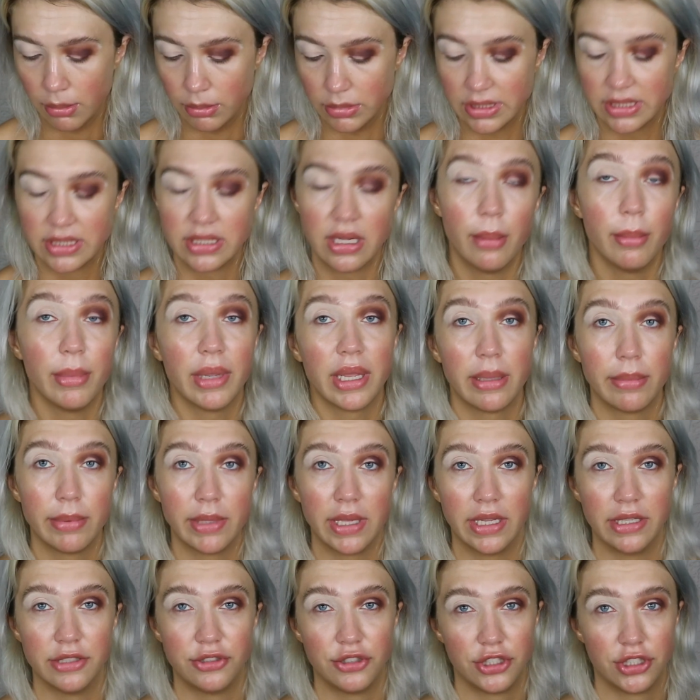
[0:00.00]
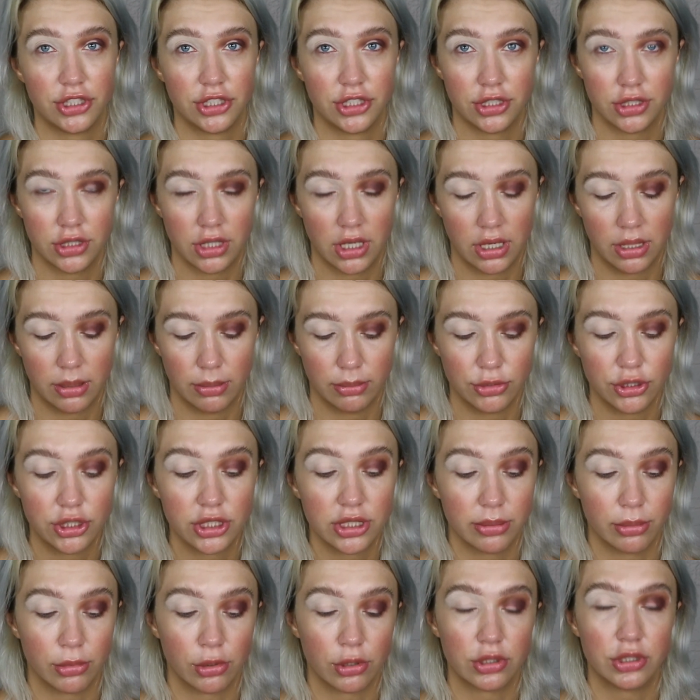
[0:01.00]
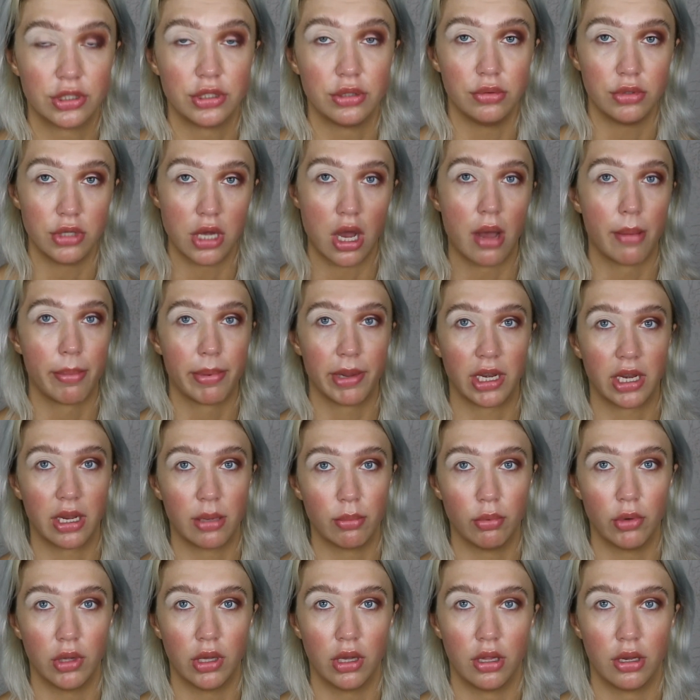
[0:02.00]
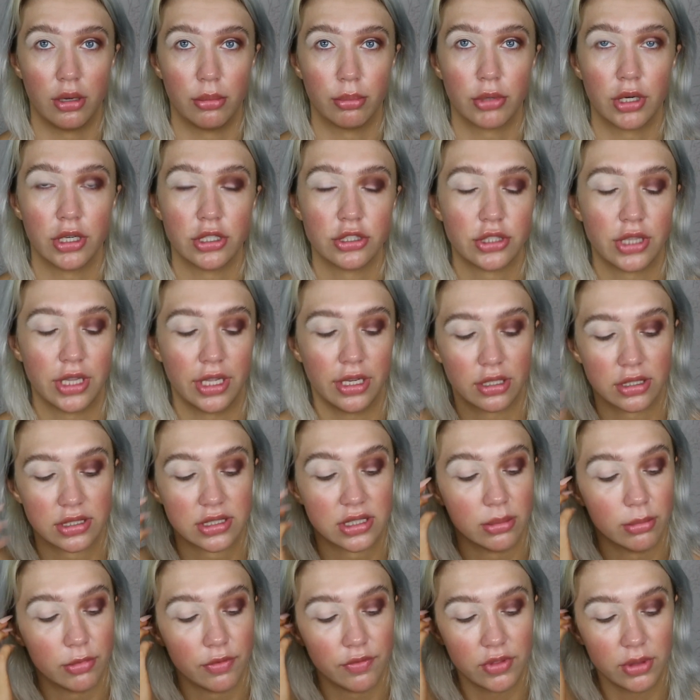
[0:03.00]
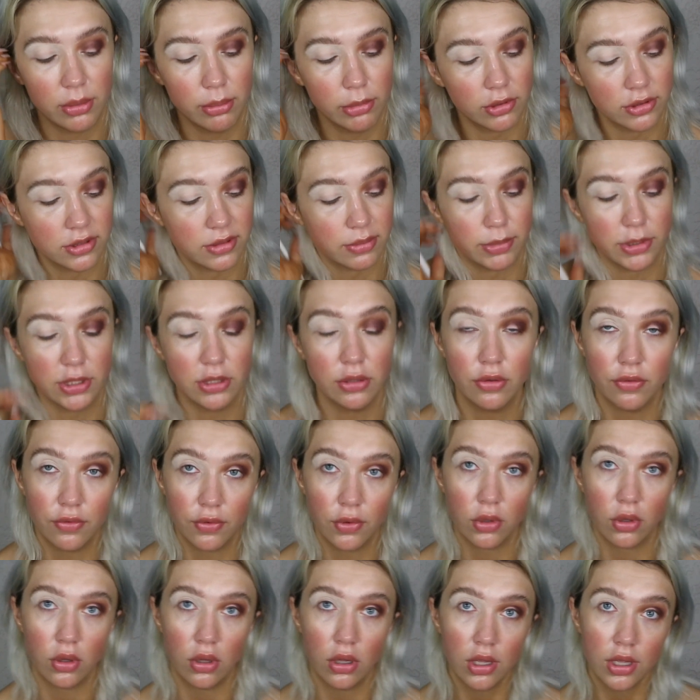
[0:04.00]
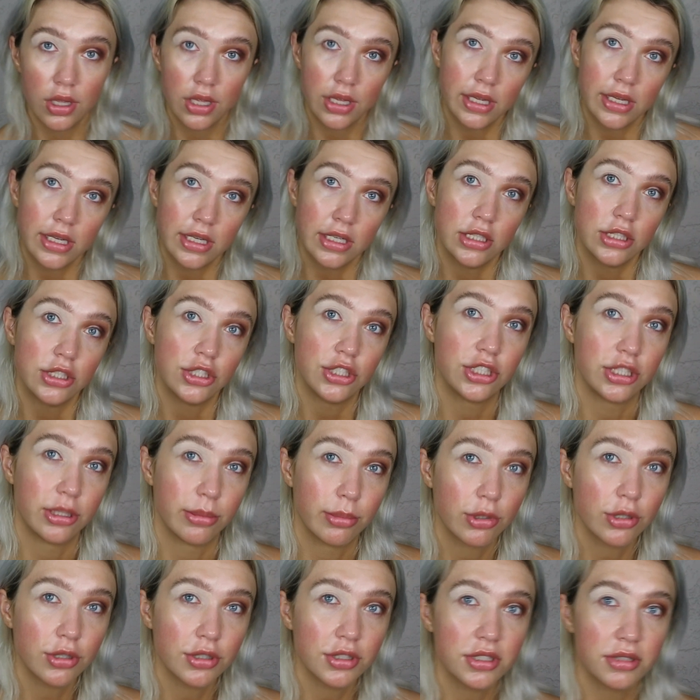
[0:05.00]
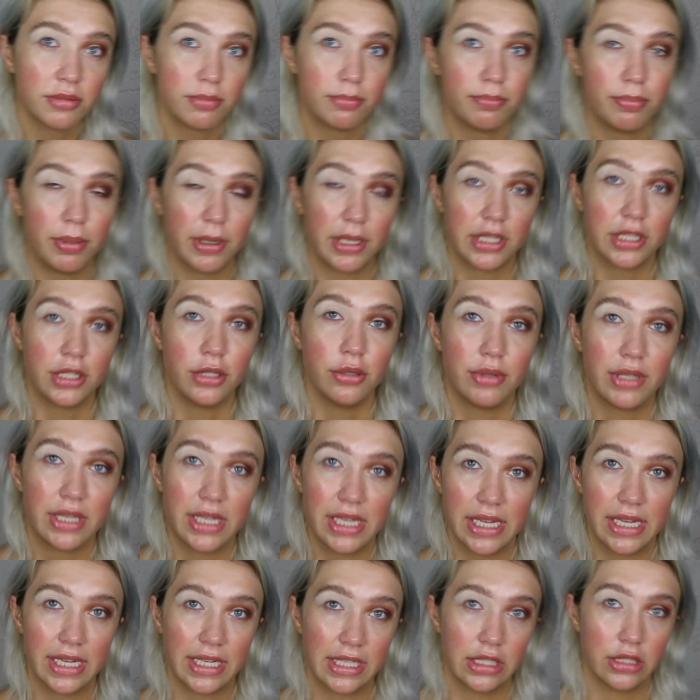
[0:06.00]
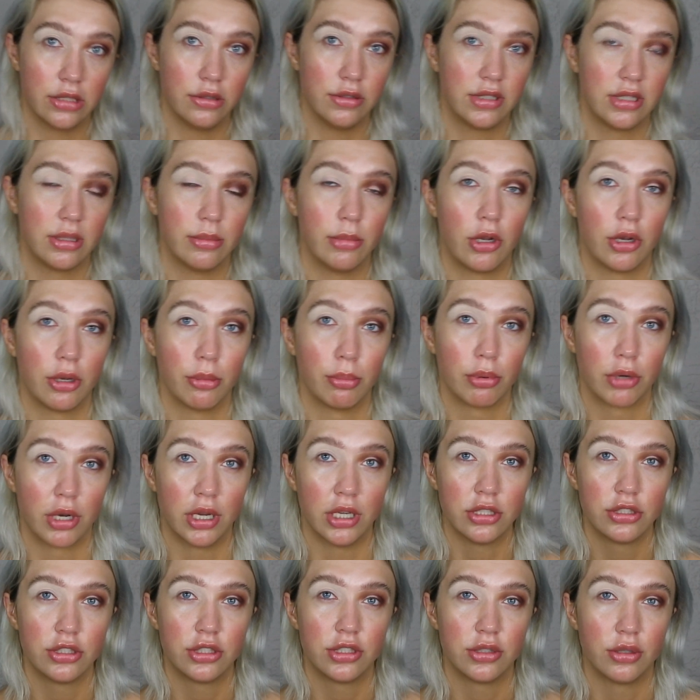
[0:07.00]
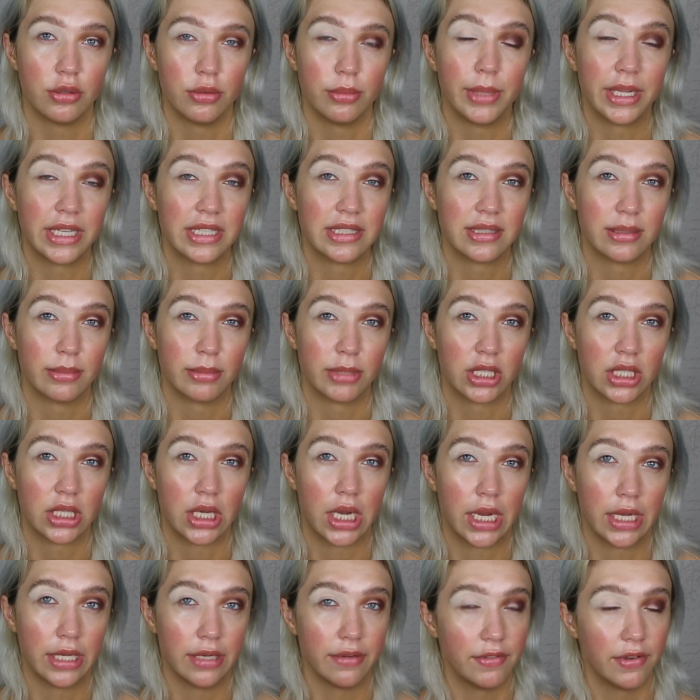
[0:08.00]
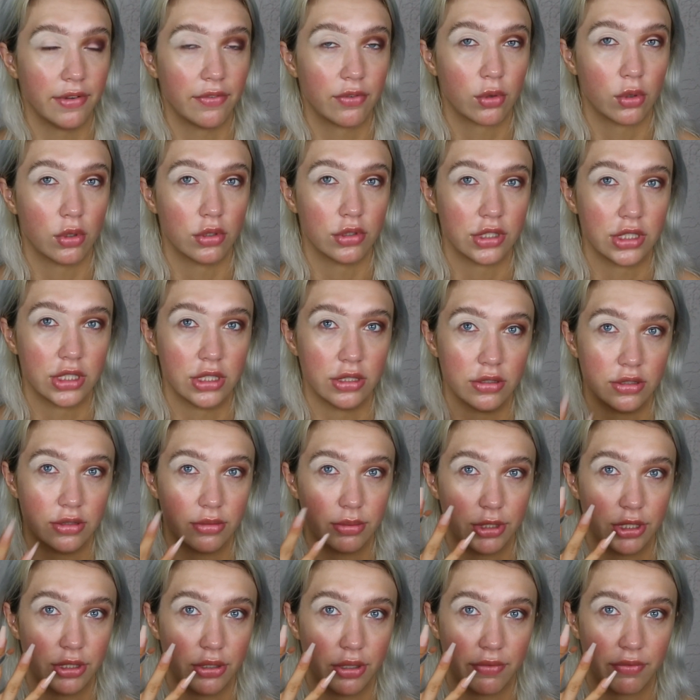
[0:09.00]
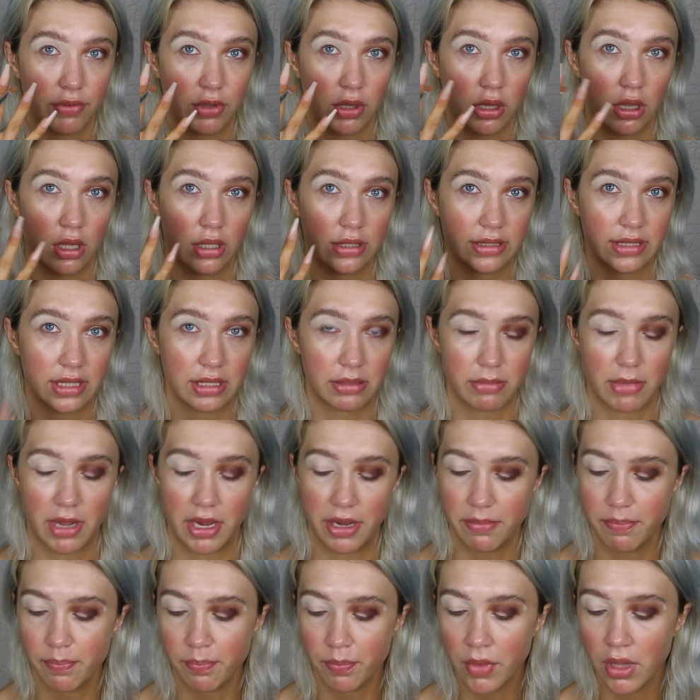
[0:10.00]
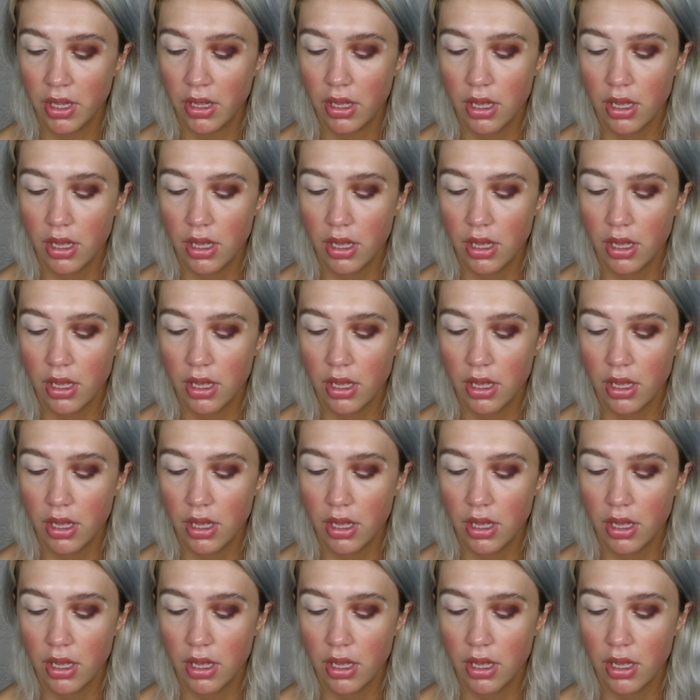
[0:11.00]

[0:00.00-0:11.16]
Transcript: Some ABH shimmers do not pick up well on a brush. They are some of the most beautiful shimmers, but you can't use them on a brush, so it makes them kind of difficult to use when you have claws like mine.